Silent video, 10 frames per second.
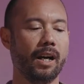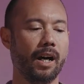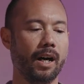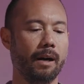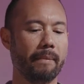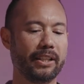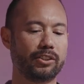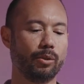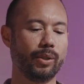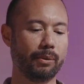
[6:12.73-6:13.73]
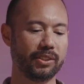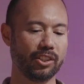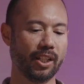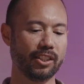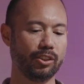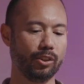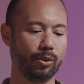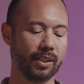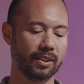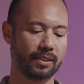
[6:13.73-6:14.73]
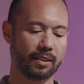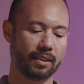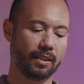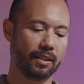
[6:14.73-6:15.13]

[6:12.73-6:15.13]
Um, and so, what I would suggest to you is